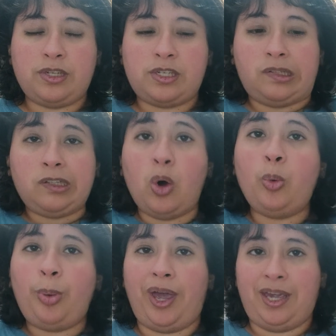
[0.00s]

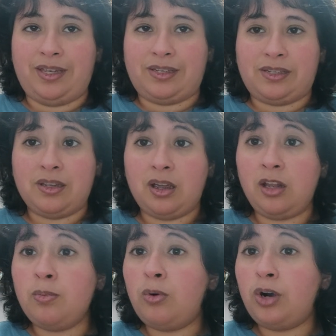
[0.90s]
slow pace
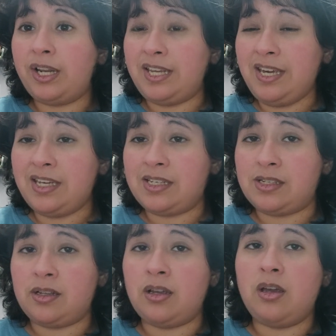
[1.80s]
and more at ease.